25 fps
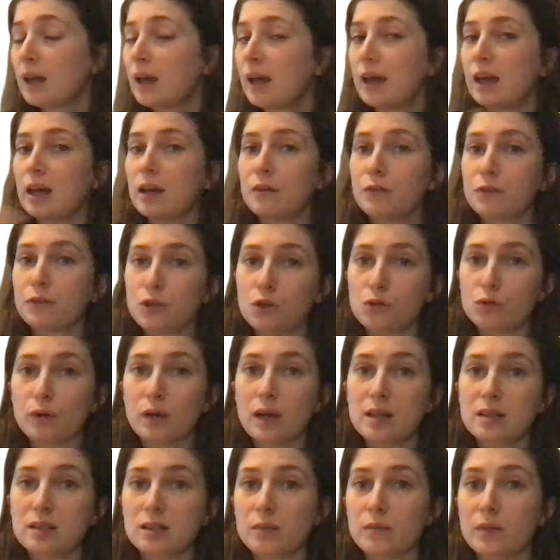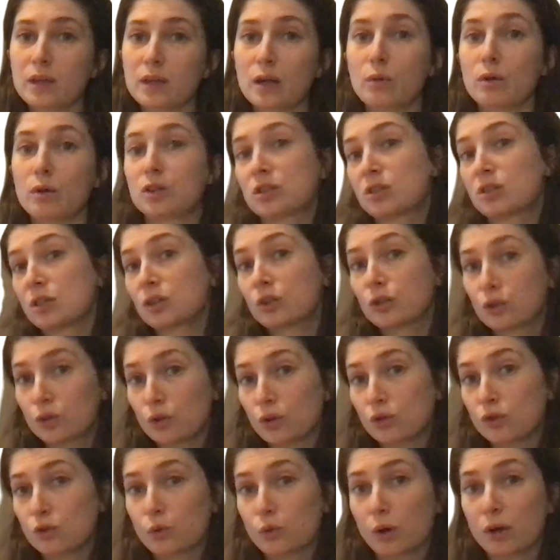If you read something which is a
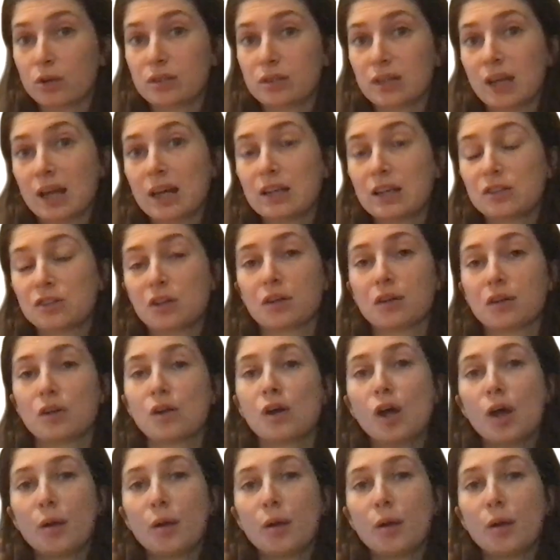good quotation,